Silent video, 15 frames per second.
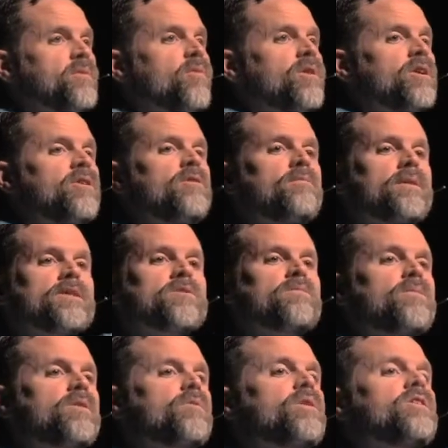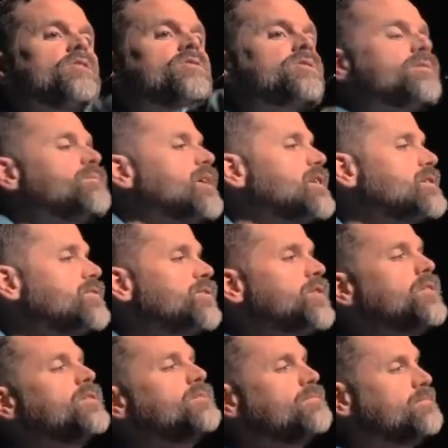me want to do? It makes me want to do something nice for
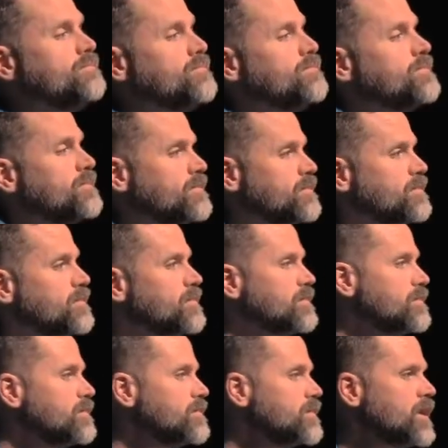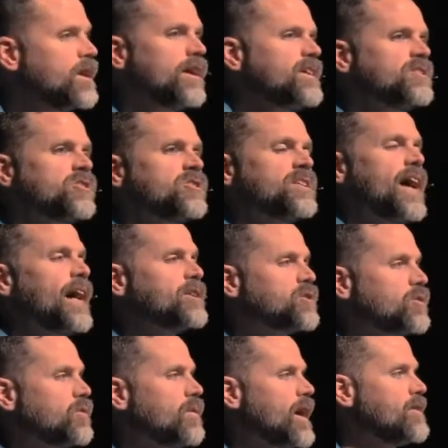you. Yeah, that's just
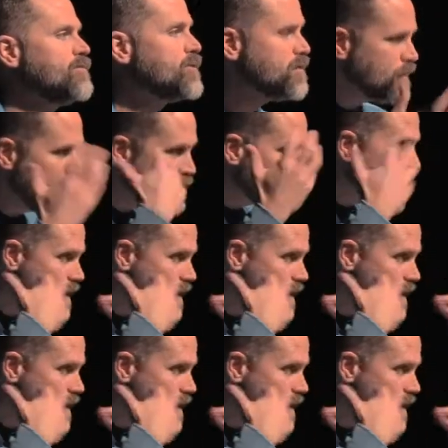natural, right? If you make